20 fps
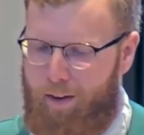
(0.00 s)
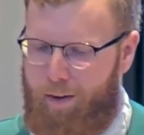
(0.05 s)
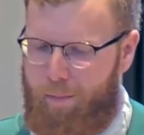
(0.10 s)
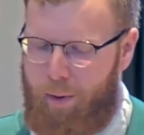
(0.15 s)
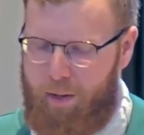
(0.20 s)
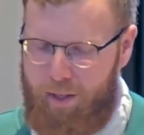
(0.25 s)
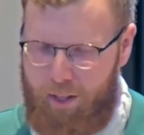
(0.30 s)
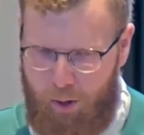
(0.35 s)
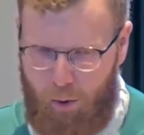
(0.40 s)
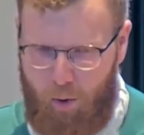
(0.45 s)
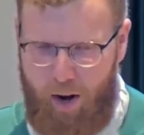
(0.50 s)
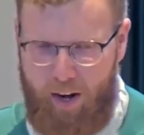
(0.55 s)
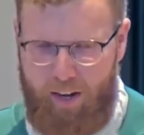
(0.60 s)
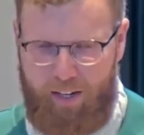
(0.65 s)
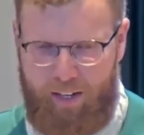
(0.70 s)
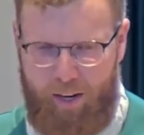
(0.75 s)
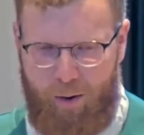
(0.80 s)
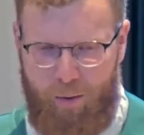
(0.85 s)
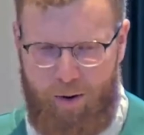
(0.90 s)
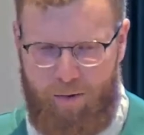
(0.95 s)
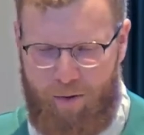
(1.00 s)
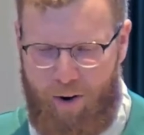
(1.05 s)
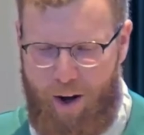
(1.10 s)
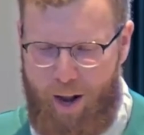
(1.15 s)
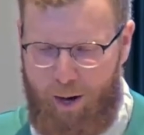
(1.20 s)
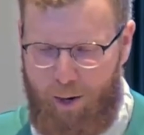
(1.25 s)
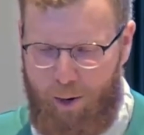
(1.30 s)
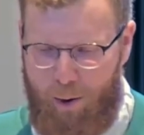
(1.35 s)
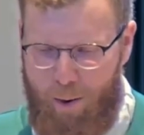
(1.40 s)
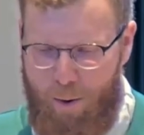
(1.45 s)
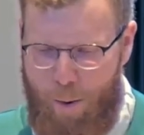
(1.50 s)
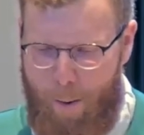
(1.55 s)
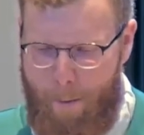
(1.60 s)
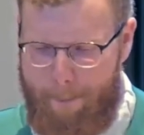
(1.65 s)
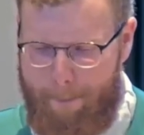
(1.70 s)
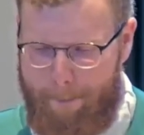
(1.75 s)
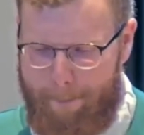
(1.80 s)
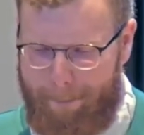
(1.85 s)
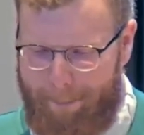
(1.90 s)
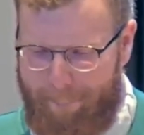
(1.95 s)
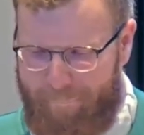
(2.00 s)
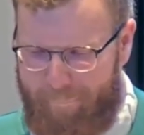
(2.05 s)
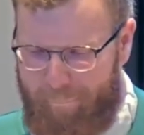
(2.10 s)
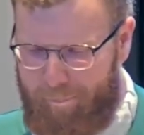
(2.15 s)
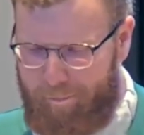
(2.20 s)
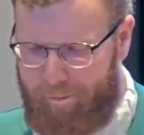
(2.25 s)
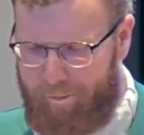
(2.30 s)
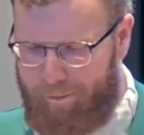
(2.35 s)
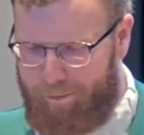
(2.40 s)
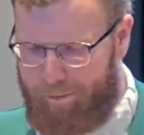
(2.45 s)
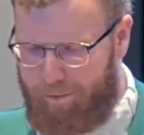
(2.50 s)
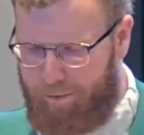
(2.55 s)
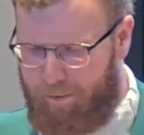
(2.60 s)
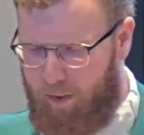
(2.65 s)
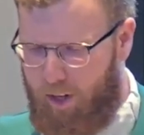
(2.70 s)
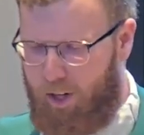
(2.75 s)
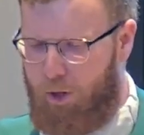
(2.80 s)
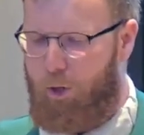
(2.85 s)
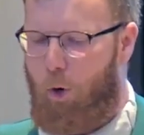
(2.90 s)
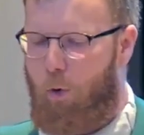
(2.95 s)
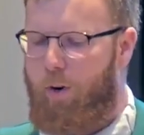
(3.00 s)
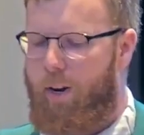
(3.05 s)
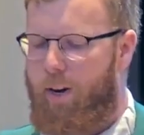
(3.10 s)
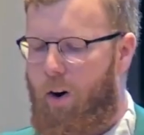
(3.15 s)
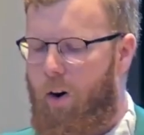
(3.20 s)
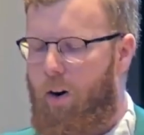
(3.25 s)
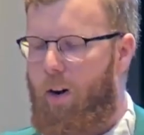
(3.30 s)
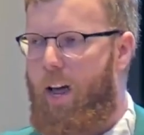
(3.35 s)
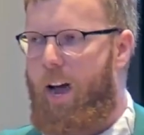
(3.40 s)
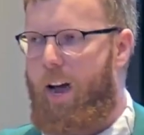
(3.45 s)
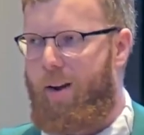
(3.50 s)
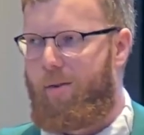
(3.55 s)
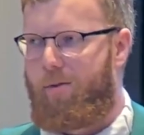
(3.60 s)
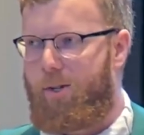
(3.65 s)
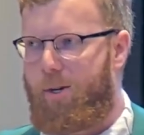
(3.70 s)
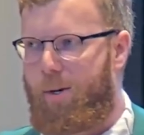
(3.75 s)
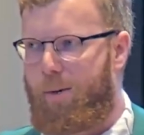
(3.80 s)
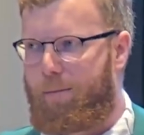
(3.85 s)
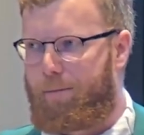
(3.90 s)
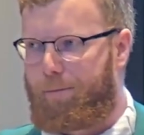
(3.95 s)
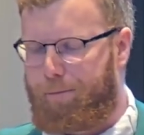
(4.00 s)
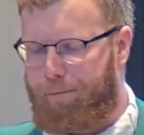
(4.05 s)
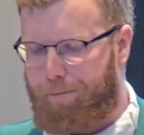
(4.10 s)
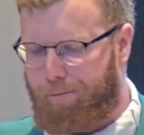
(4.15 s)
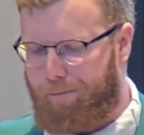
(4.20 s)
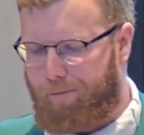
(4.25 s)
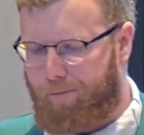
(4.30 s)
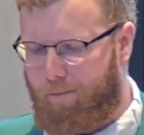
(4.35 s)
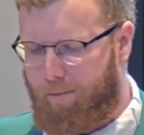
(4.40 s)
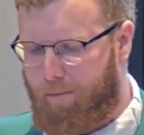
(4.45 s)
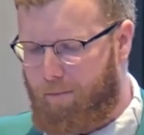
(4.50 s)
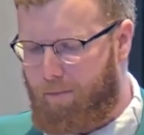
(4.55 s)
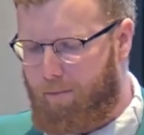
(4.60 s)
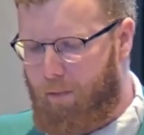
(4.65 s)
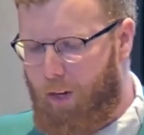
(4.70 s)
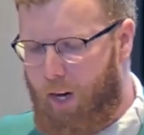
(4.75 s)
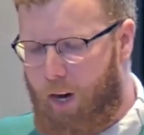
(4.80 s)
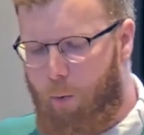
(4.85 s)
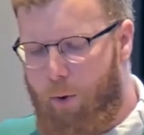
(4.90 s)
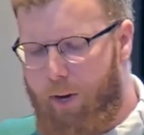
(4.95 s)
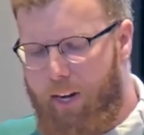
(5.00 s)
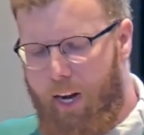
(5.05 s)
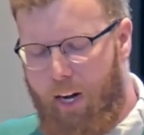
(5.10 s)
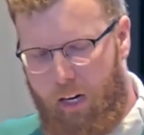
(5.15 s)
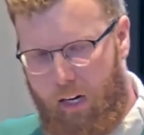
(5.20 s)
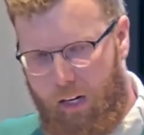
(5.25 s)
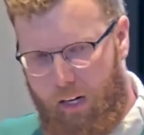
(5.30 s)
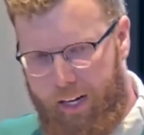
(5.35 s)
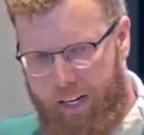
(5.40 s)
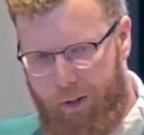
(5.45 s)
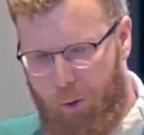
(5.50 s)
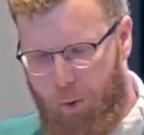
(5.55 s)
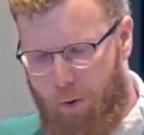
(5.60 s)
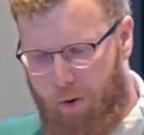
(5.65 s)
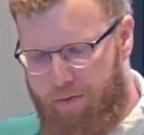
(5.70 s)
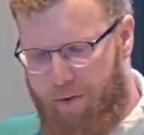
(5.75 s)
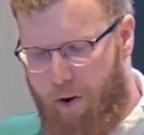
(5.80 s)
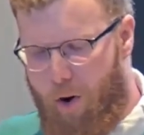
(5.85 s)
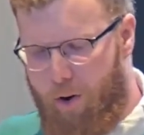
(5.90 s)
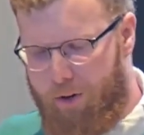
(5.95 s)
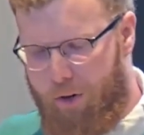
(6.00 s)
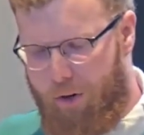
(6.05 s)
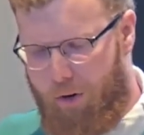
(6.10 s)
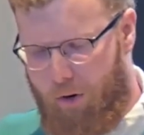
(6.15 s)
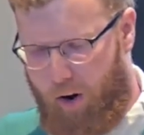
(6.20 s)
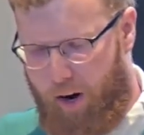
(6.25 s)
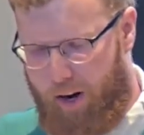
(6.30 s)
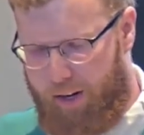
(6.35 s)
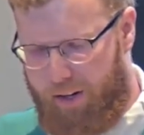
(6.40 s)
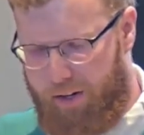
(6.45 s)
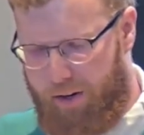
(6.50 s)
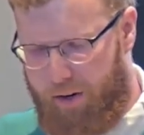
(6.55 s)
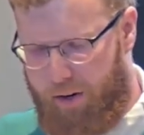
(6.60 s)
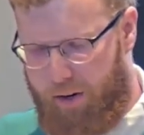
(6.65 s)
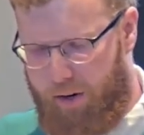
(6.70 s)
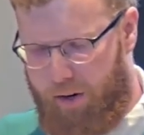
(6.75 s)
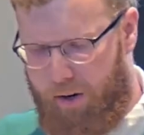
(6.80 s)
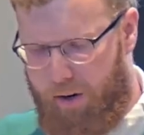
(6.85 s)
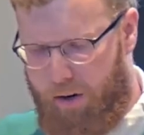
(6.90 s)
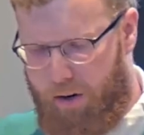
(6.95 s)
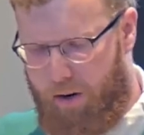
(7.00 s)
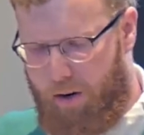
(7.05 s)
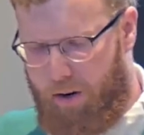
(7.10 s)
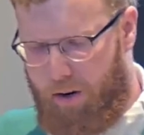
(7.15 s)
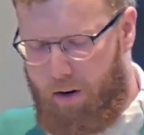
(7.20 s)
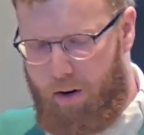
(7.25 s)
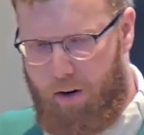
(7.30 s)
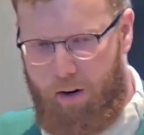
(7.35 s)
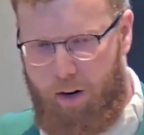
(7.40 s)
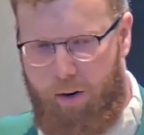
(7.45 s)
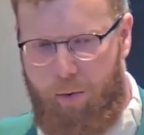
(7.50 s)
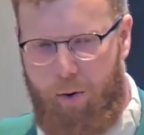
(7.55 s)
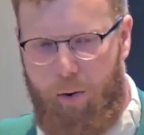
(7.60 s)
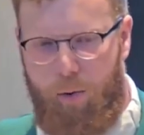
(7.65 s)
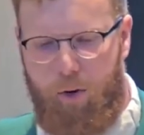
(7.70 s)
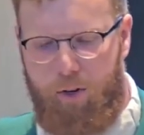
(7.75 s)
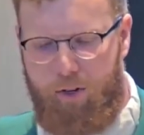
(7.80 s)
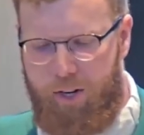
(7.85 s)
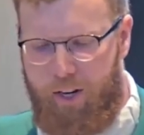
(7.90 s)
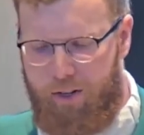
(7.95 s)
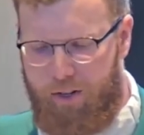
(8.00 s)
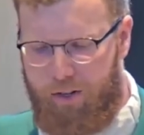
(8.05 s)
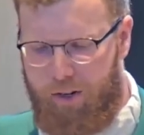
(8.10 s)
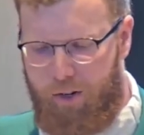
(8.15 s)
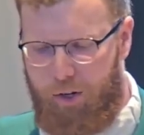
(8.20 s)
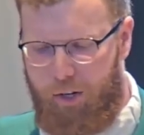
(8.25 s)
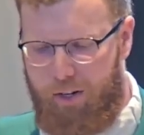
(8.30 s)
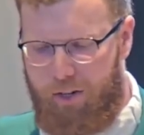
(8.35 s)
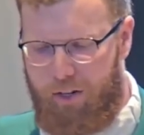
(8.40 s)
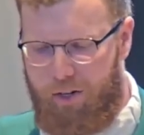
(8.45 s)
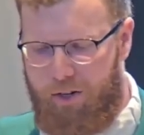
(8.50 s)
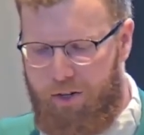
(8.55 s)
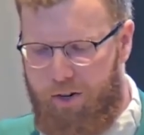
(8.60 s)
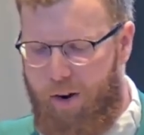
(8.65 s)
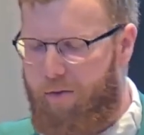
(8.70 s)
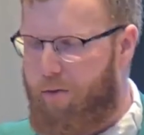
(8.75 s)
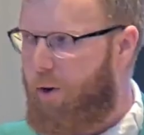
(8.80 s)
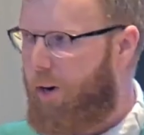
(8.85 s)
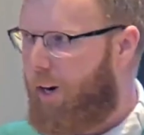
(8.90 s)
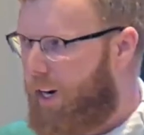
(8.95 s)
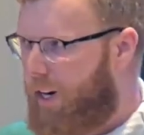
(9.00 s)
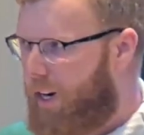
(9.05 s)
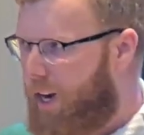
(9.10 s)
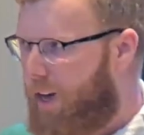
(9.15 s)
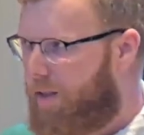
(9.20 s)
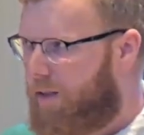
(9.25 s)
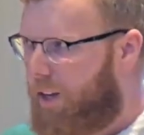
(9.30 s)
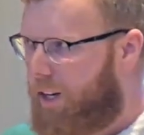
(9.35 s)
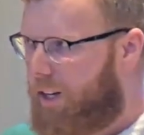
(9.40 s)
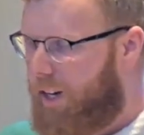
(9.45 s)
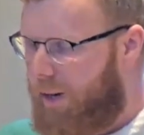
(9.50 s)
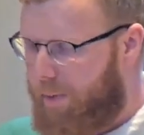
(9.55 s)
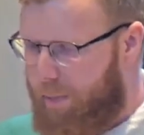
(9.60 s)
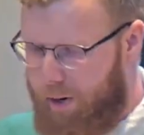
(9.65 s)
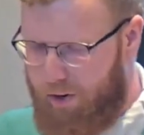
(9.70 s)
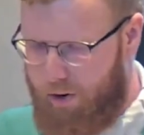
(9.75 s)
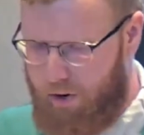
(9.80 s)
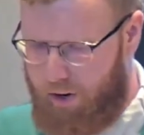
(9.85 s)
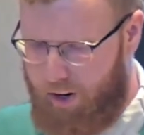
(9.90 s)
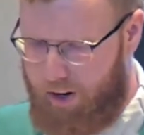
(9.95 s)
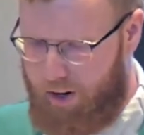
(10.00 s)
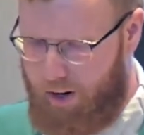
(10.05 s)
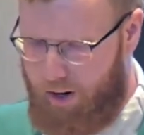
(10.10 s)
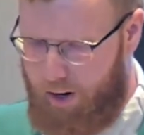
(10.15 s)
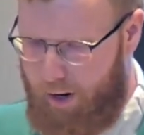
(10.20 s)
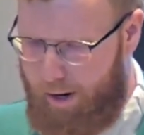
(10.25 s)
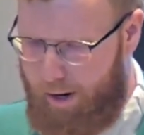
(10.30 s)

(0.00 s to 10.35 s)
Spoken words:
But the Christ that we follow is shown in our lives. And we can cling to a false Christ if we resist Jesus' suffering and death, like St. Peter did.